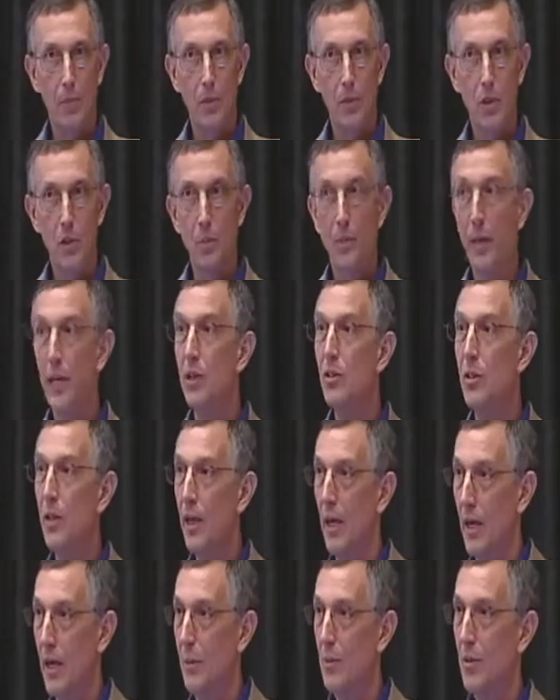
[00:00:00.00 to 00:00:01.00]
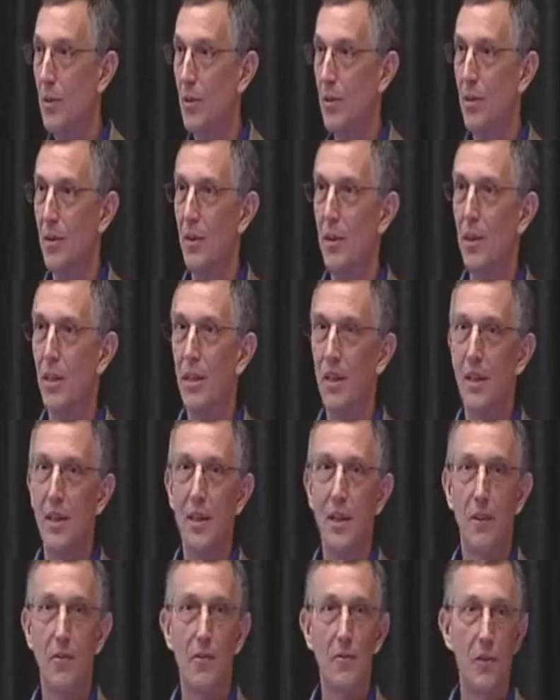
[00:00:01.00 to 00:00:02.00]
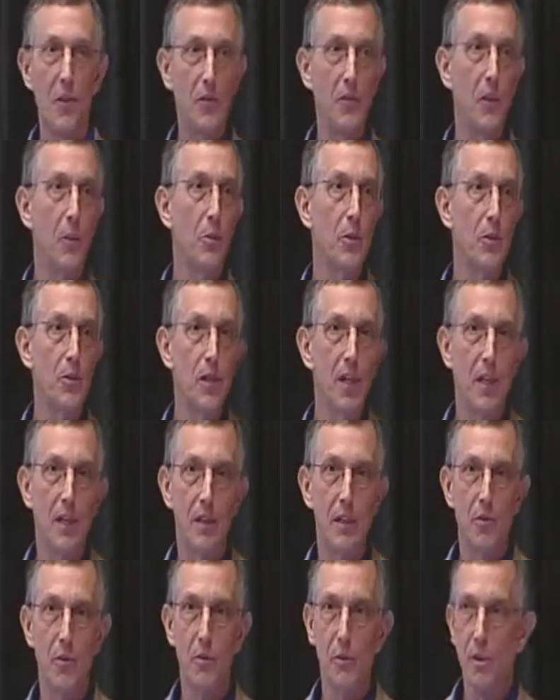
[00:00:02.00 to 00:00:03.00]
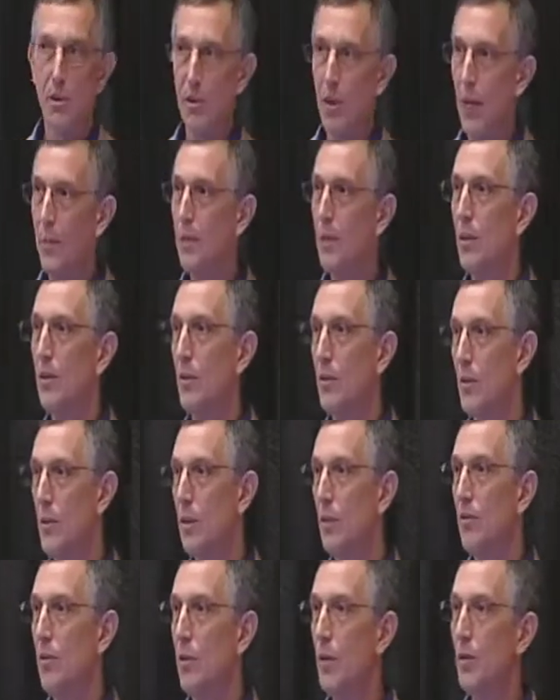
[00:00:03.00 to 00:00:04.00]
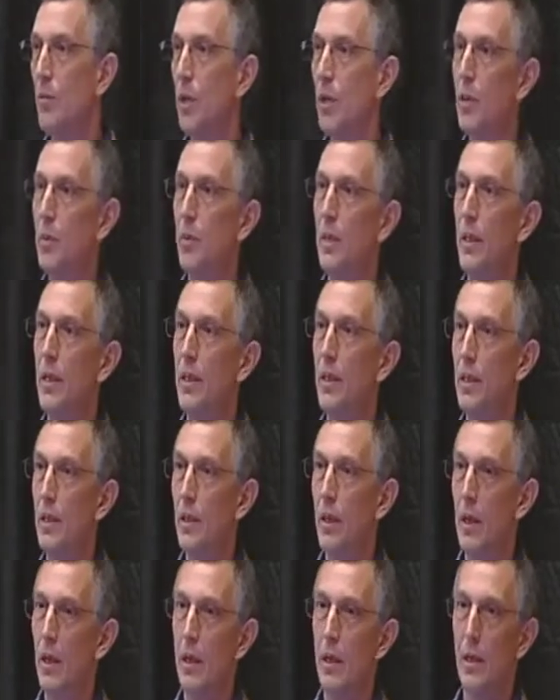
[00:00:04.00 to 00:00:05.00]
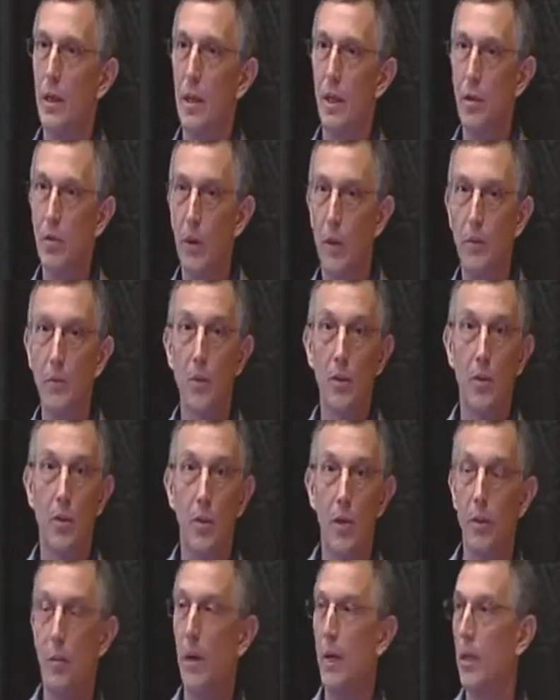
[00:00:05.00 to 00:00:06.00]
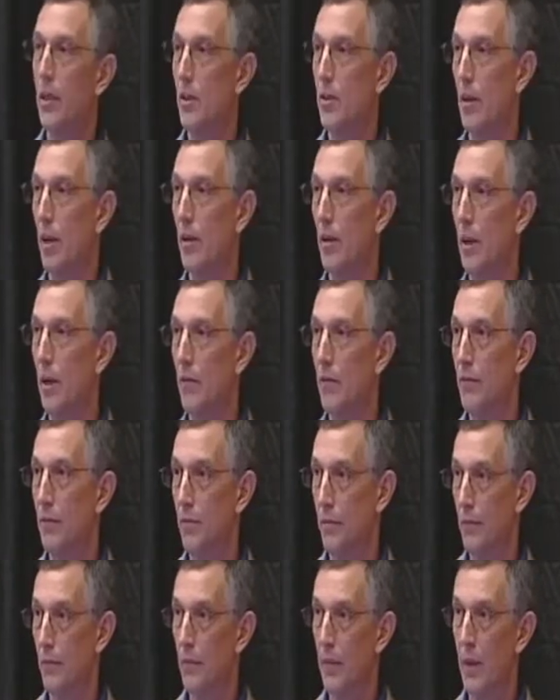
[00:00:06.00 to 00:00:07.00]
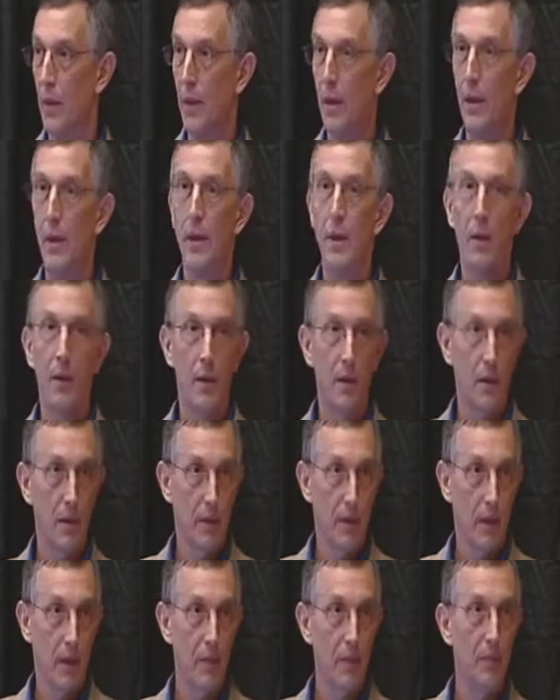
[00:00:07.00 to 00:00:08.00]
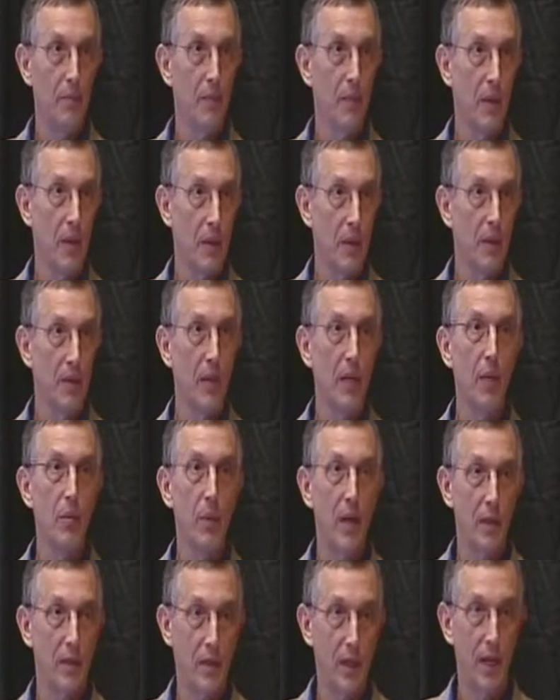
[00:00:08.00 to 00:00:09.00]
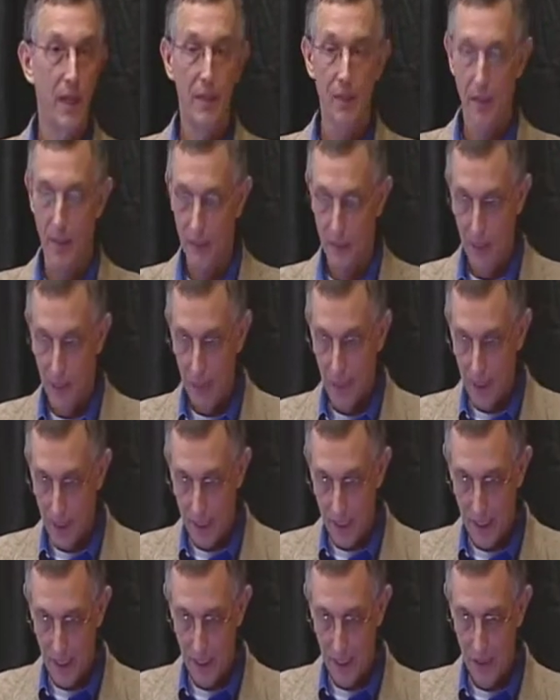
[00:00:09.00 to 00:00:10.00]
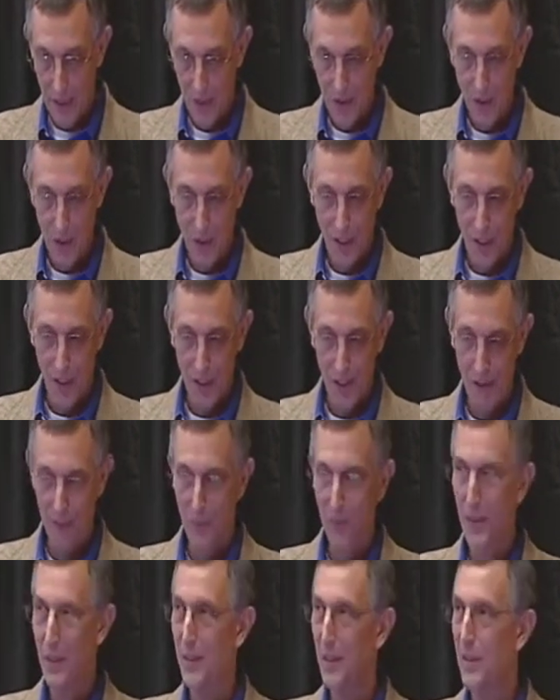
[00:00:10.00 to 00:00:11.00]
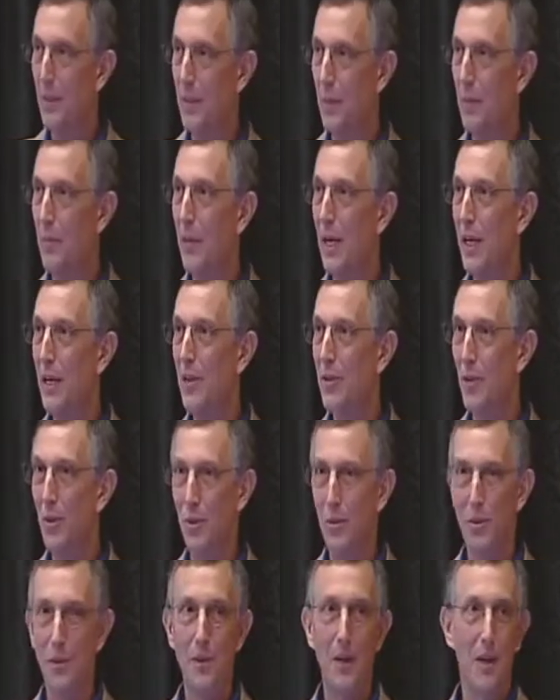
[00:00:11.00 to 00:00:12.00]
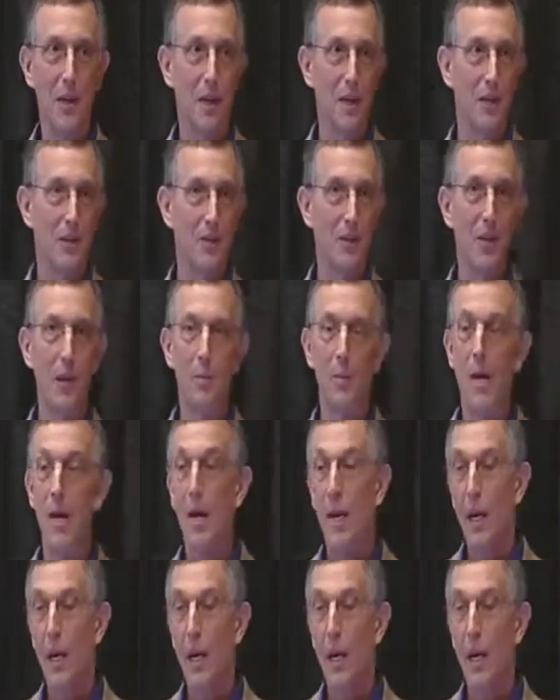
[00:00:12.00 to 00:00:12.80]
space types, that 50% of the receptacles in the room must be equipped with automatic shutoff. Okay? Think about that. I mean, that is a major jump.